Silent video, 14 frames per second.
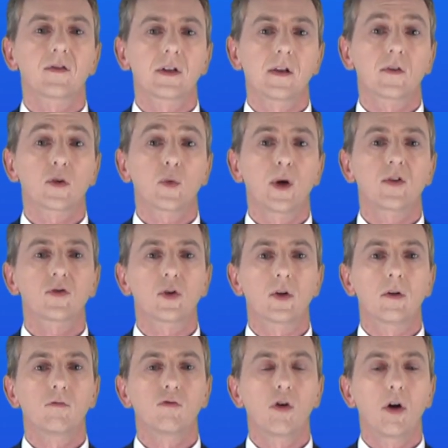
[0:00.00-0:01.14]
to this
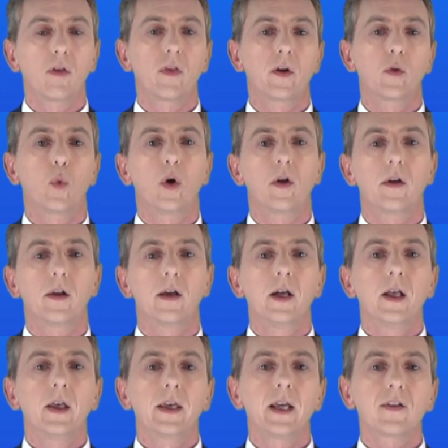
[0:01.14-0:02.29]
question rather than one.
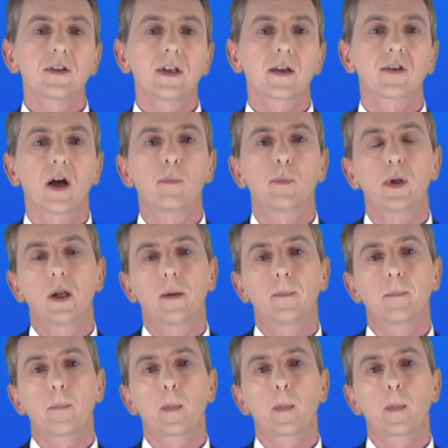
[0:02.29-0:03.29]
Here's an example.